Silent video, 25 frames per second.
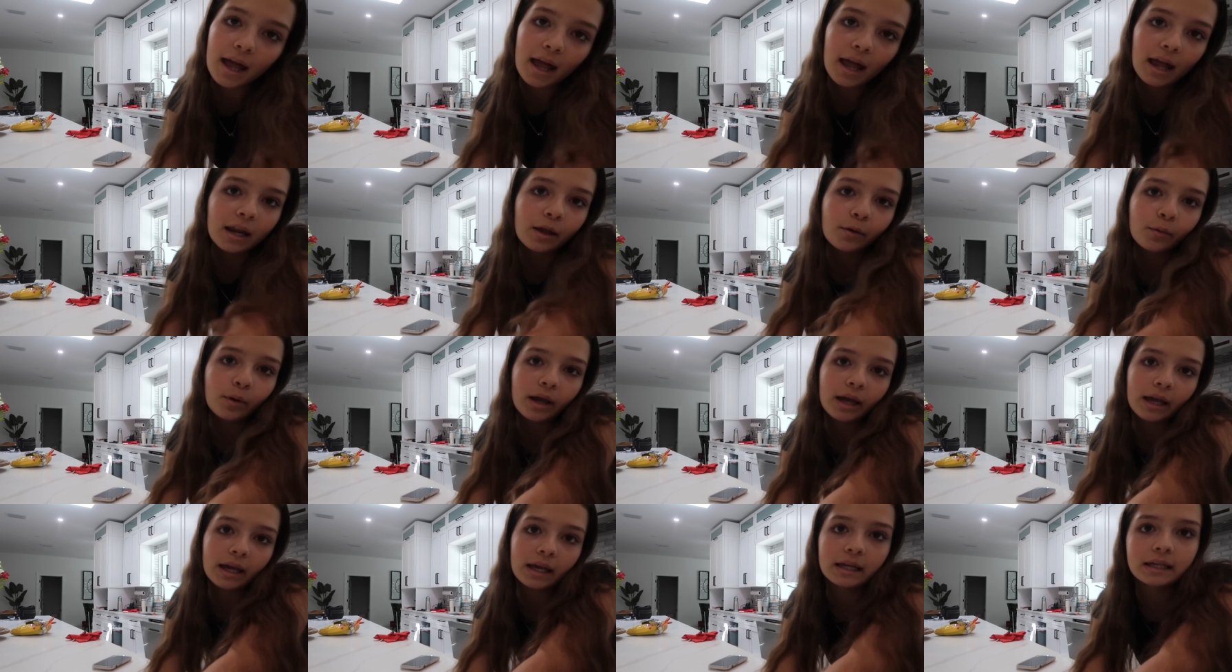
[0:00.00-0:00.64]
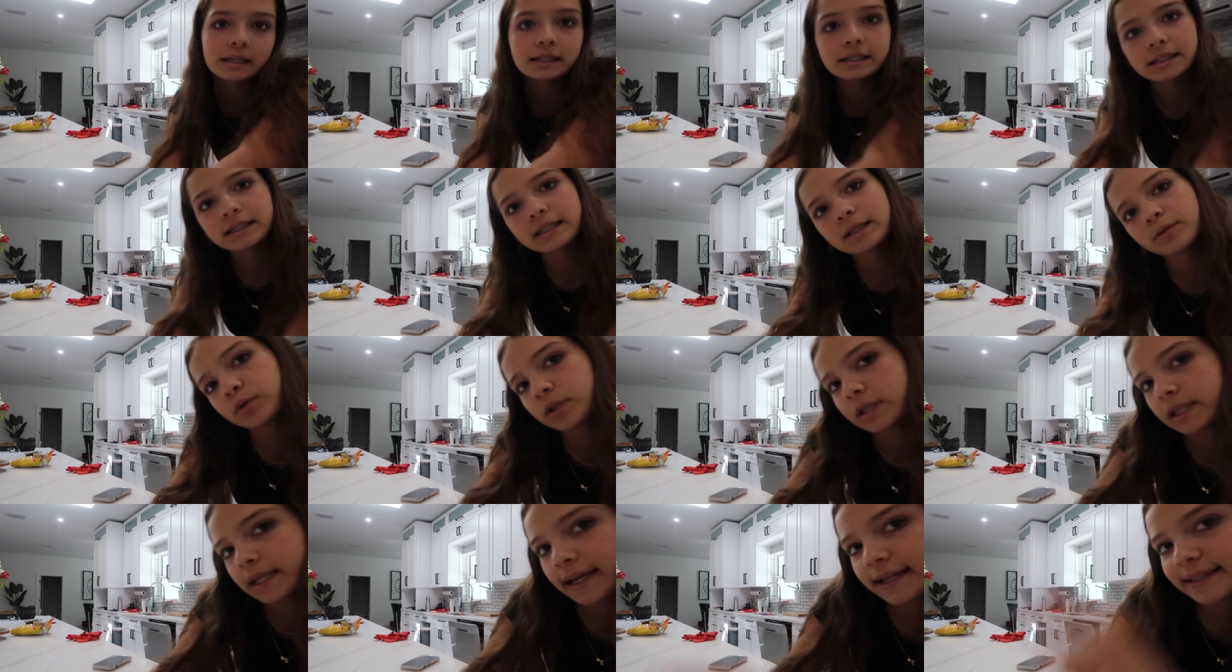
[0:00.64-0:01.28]
Anyways,
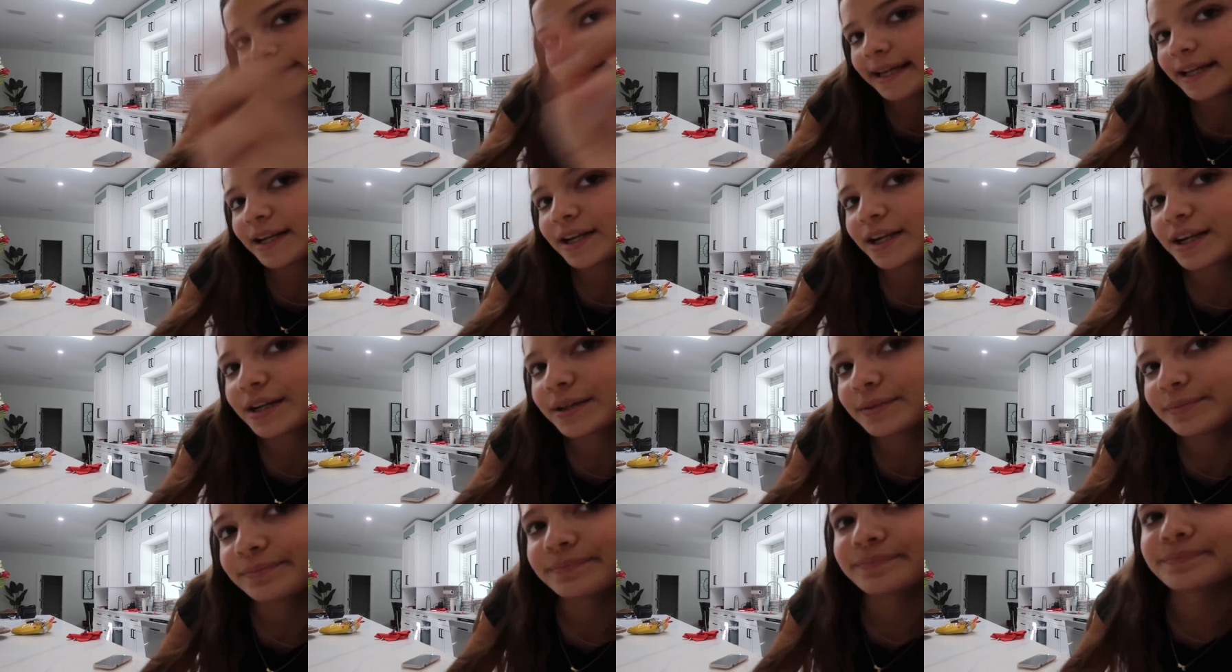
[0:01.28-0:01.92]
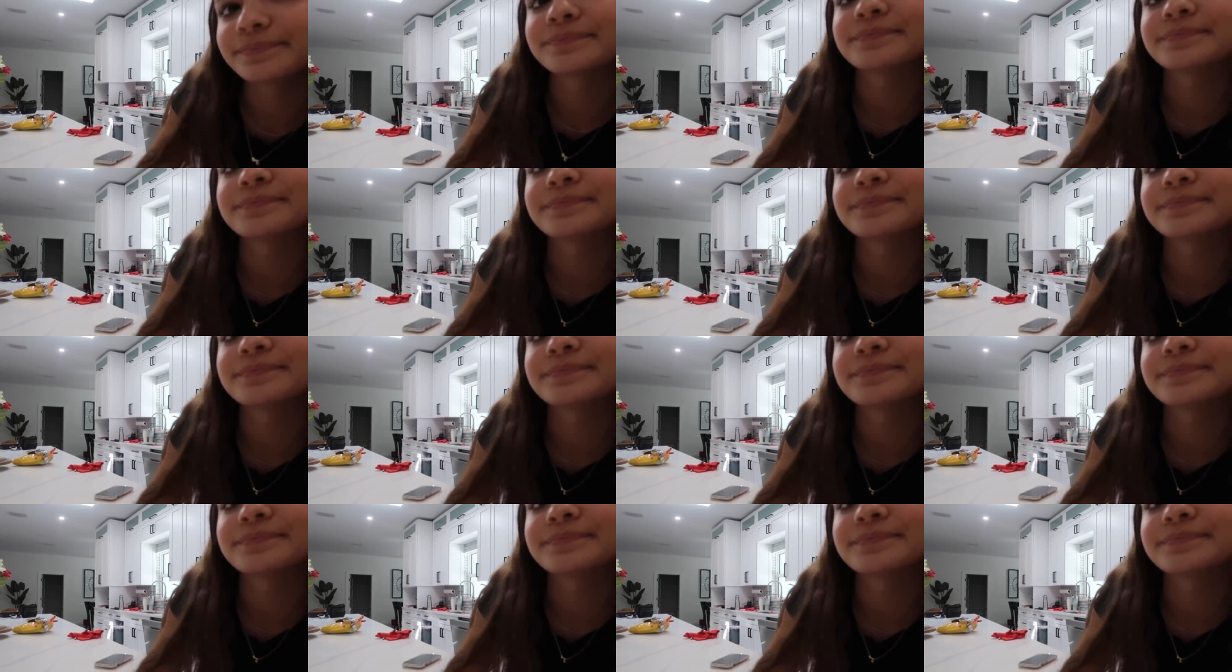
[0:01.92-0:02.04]
we'll see you guys later.